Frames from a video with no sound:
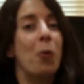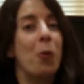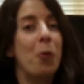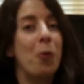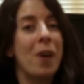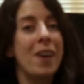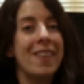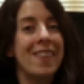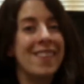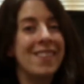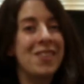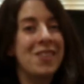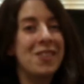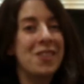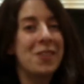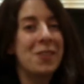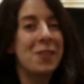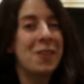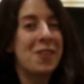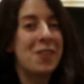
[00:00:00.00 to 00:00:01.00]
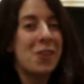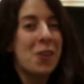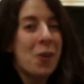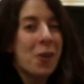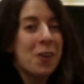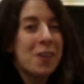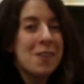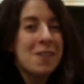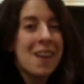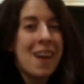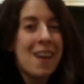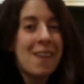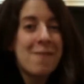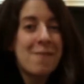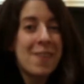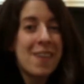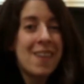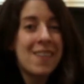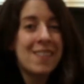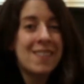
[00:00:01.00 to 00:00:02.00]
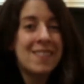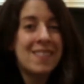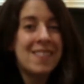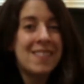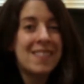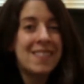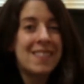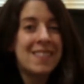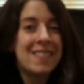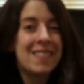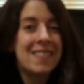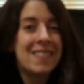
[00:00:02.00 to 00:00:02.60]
what can you do with your Unite funds?